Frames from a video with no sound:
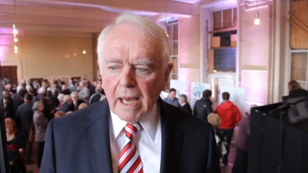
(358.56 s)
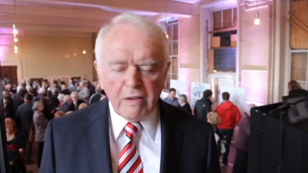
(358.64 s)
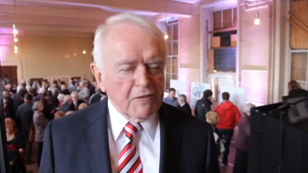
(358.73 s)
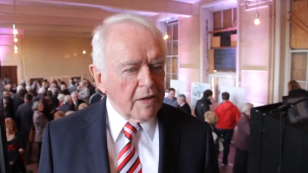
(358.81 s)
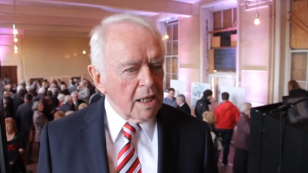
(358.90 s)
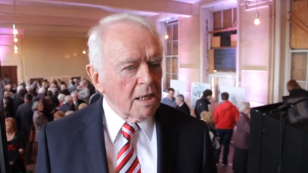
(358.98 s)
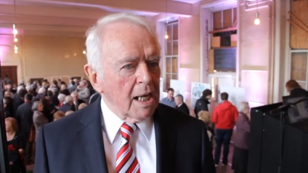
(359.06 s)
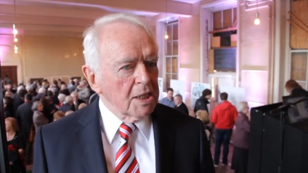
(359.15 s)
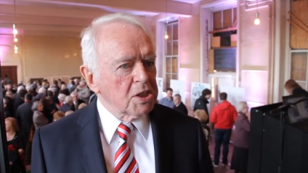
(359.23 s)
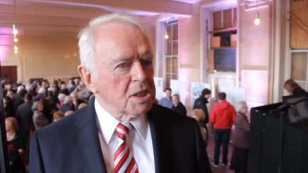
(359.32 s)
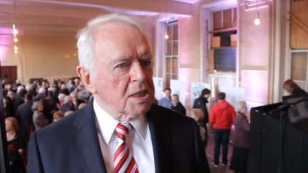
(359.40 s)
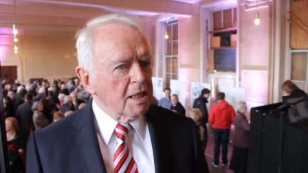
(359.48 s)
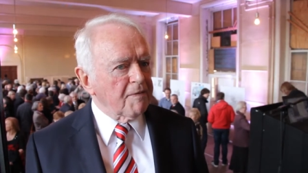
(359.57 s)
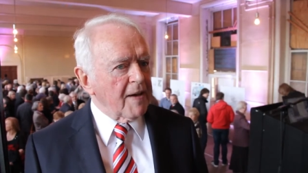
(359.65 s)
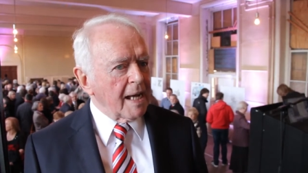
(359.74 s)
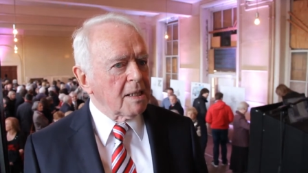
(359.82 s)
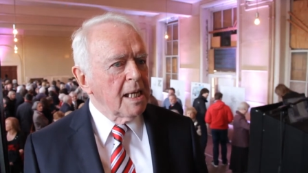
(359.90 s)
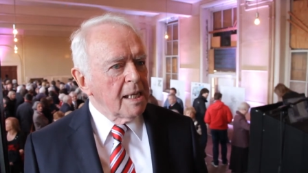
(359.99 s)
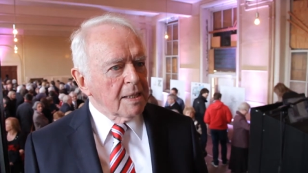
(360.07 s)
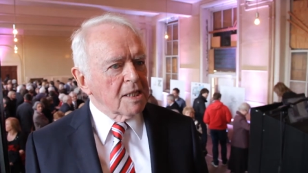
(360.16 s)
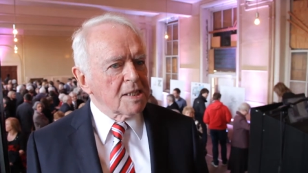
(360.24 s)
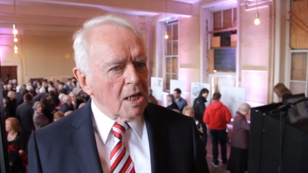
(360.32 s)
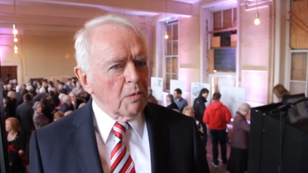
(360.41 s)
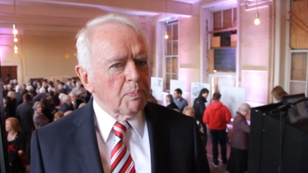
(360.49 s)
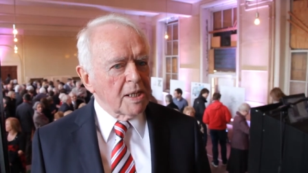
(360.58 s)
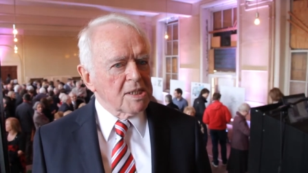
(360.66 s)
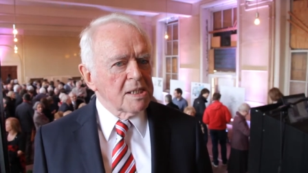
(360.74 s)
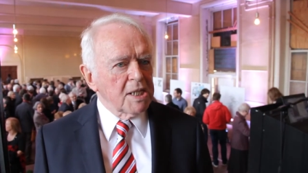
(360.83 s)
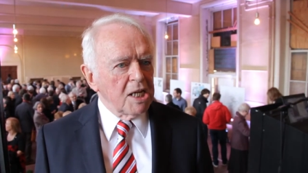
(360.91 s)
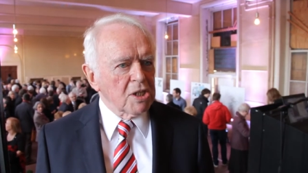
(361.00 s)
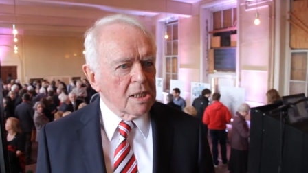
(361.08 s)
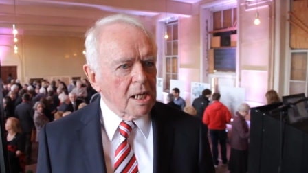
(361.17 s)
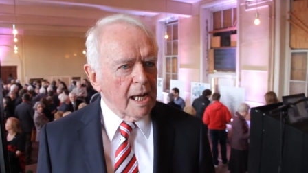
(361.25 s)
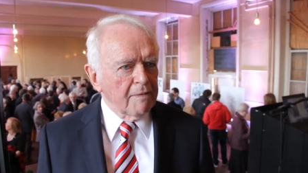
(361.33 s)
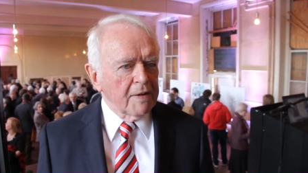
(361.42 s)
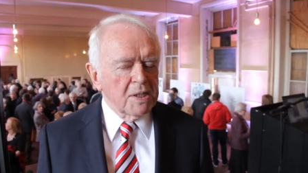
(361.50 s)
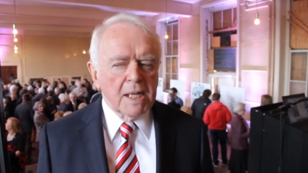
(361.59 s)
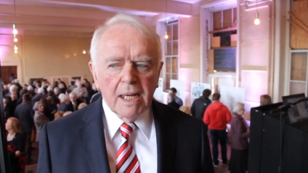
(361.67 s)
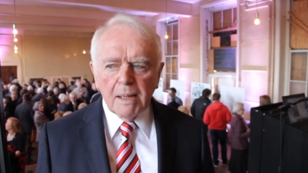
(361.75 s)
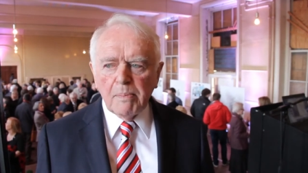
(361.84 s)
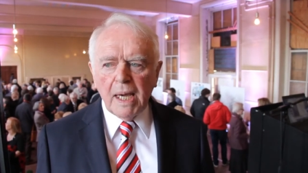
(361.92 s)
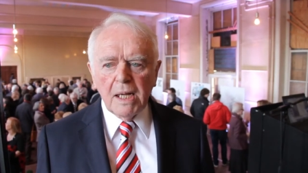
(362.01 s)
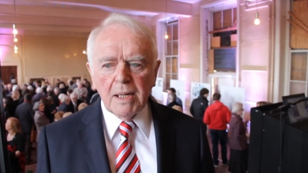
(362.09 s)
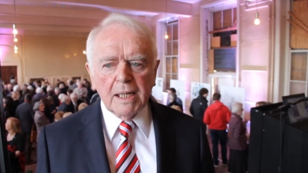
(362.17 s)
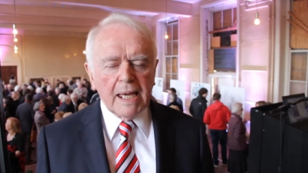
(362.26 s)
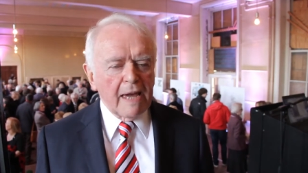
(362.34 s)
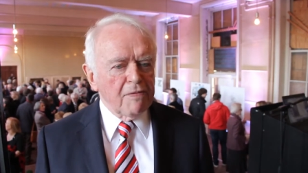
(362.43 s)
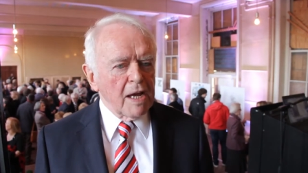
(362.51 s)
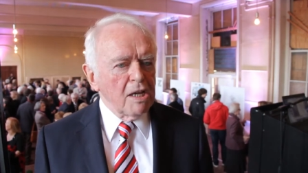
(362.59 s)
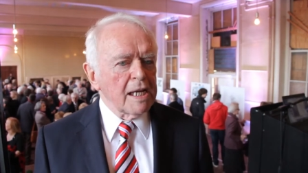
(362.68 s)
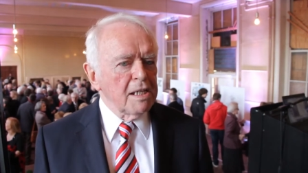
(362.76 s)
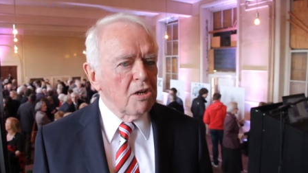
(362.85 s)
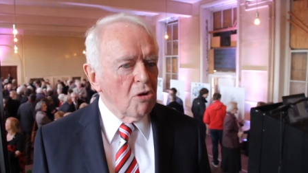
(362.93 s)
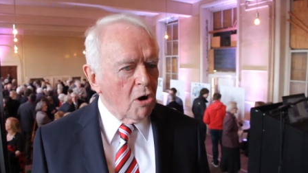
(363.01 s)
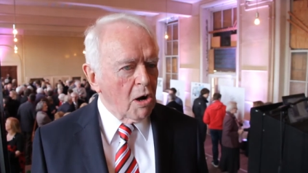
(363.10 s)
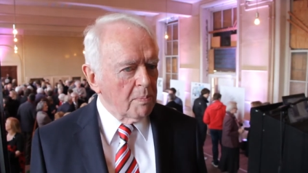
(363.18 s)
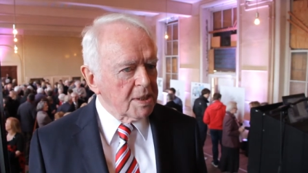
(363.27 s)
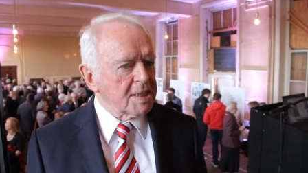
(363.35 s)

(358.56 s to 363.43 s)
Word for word: I was very conscious of the fact that the South Presentation Convent gave an enormous